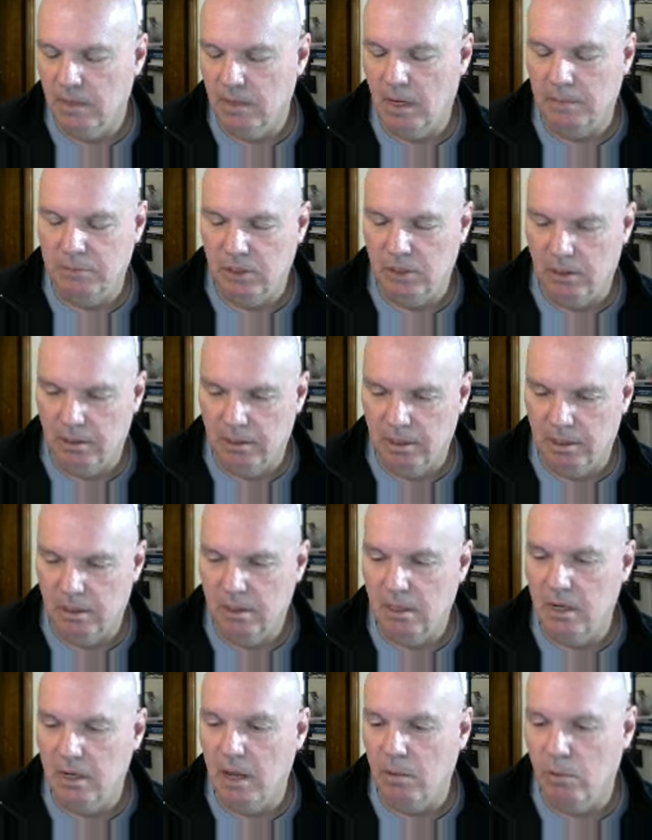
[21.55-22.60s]
I'm sorry,
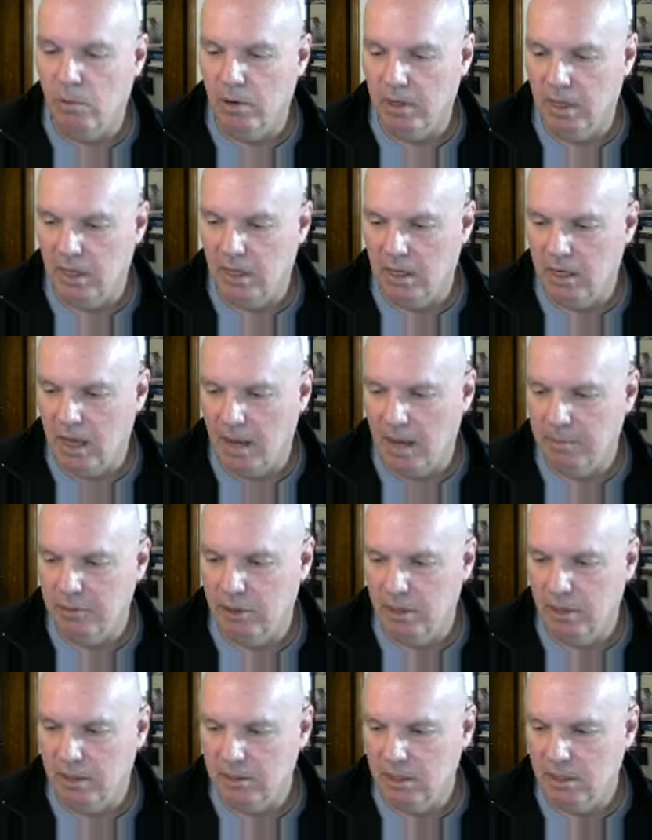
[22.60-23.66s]
the networking
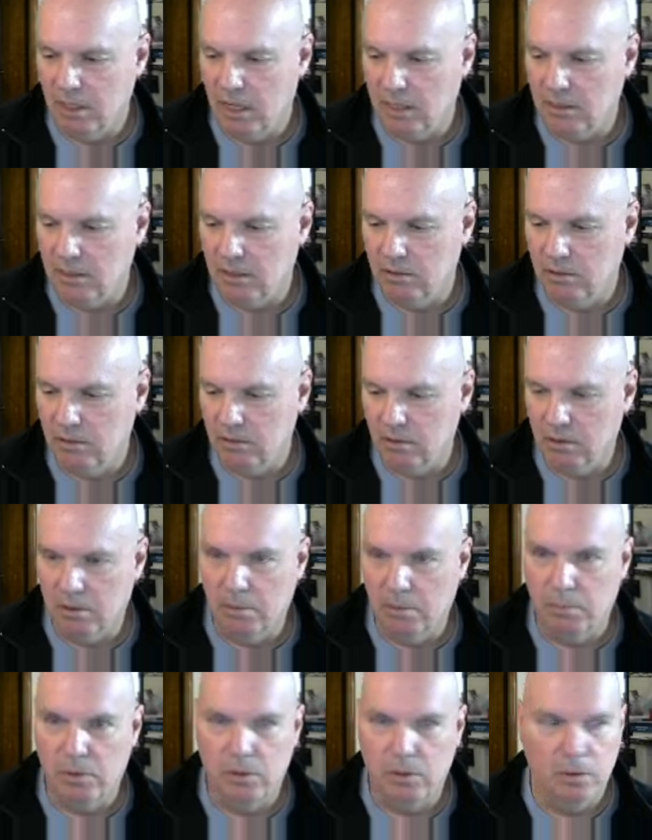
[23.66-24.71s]
adapter that's connected to your
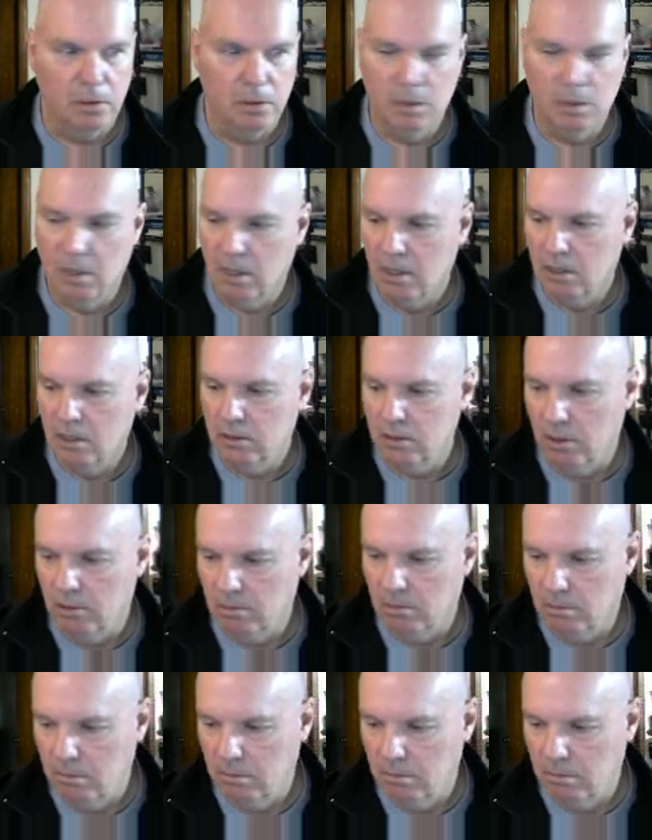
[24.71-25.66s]
computer. So